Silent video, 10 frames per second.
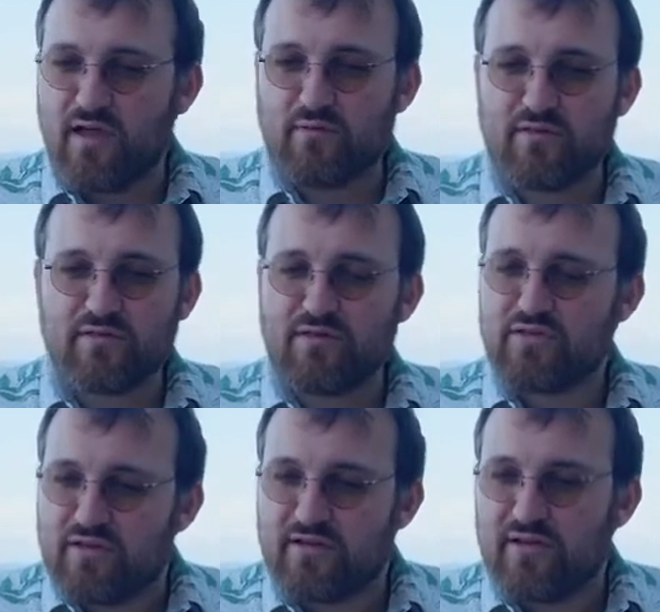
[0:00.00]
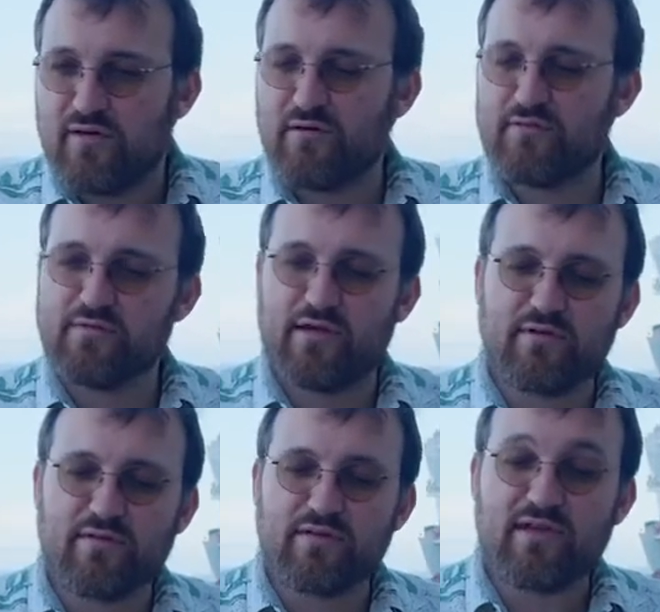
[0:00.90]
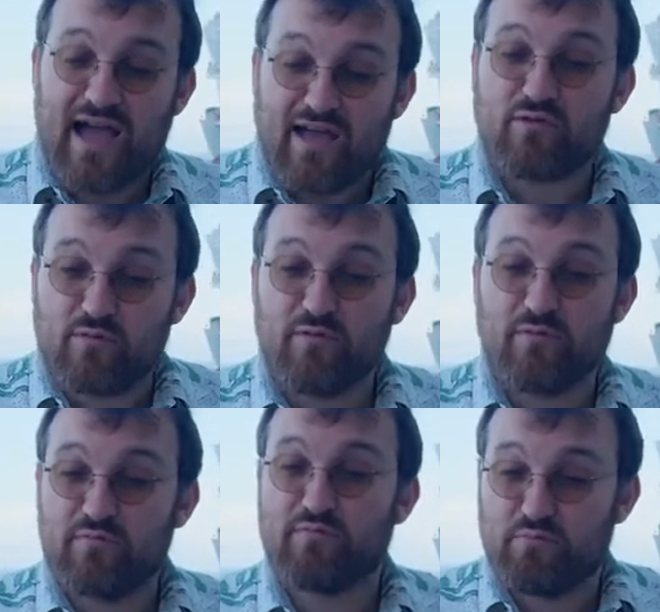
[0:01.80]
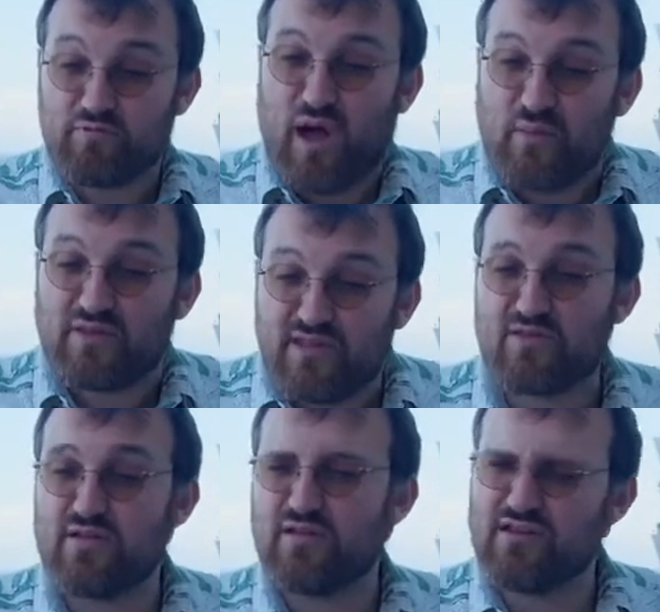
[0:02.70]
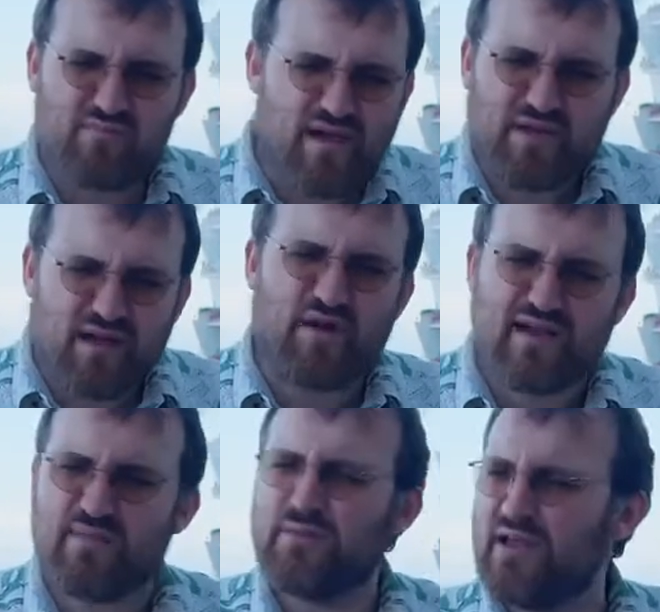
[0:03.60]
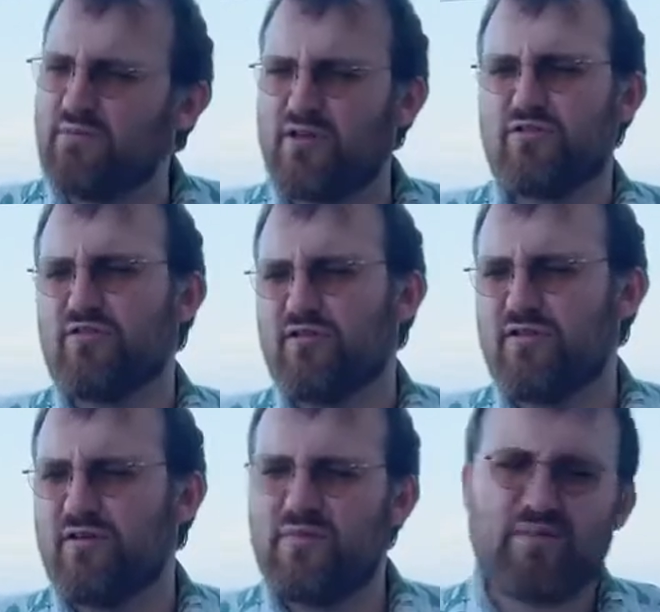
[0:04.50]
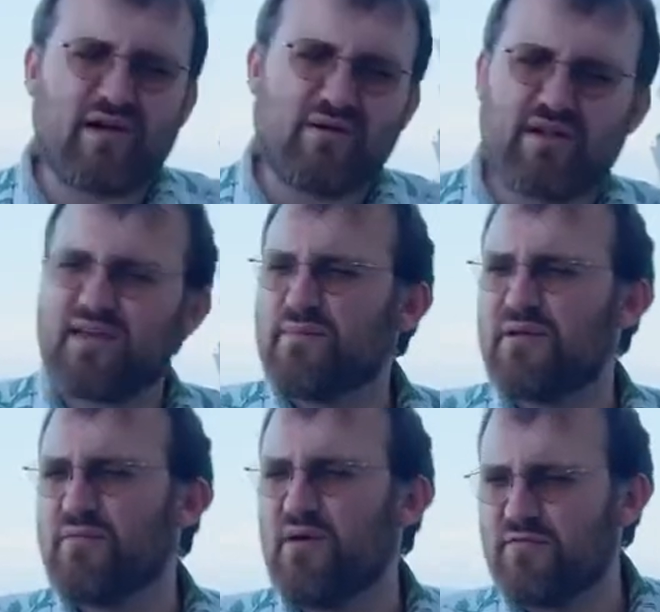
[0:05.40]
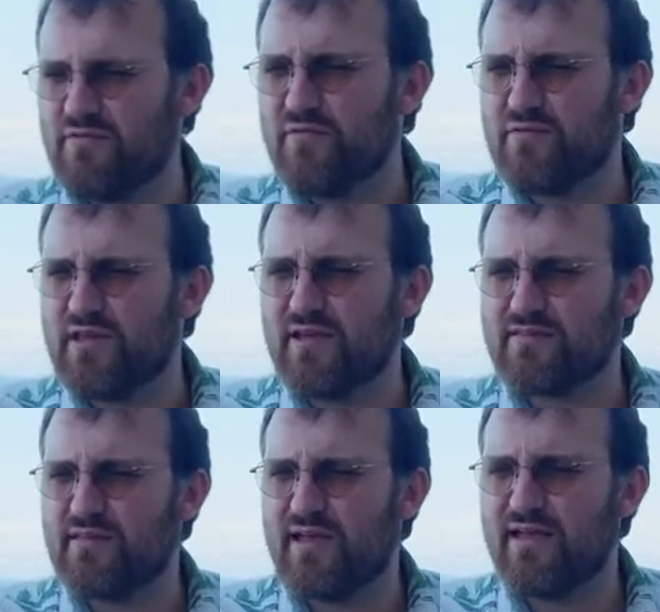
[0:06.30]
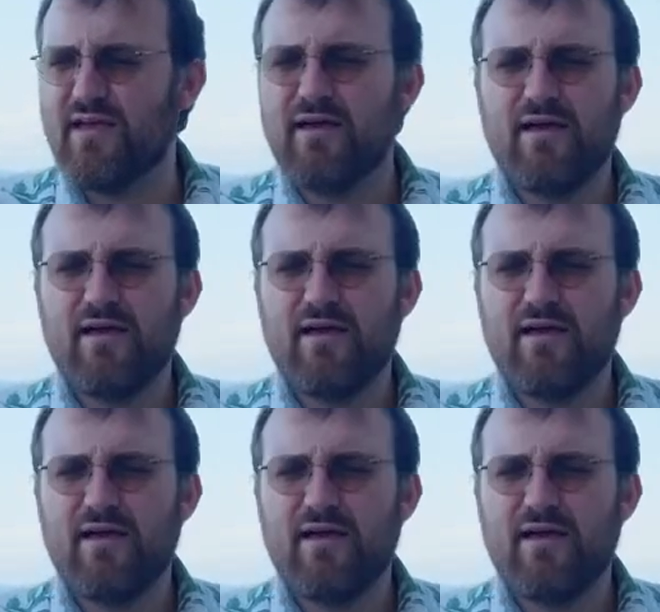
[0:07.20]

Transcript: I want to see Cheerios, I want to see actual competition, because maybe I wake up and I want sugar, and maybe I wake up and I want fruit the next day.